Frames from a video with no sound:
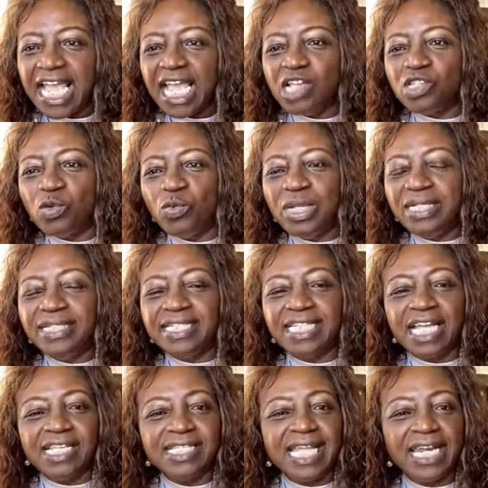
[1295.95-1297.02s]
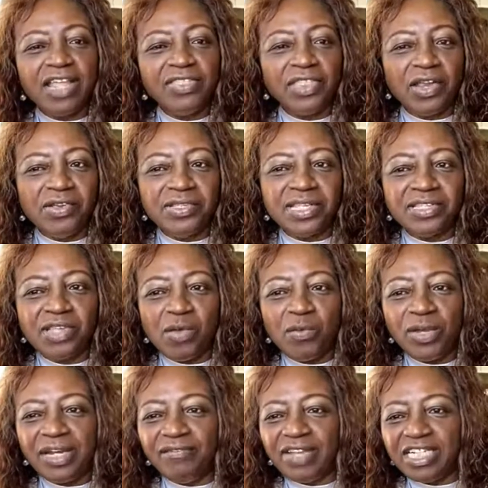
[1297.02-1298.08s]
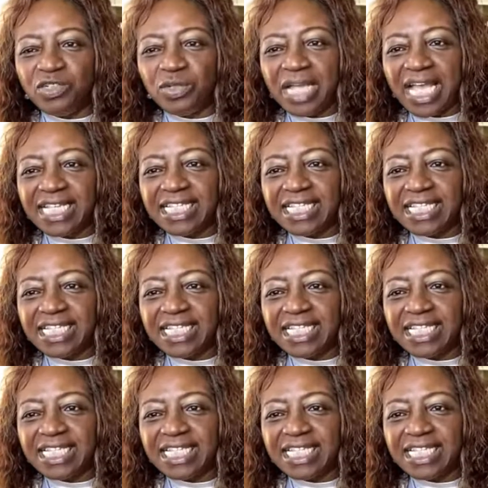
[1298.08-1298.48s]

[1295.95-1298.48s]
And so we'll discuss that on Thursday. So I want to invite you guys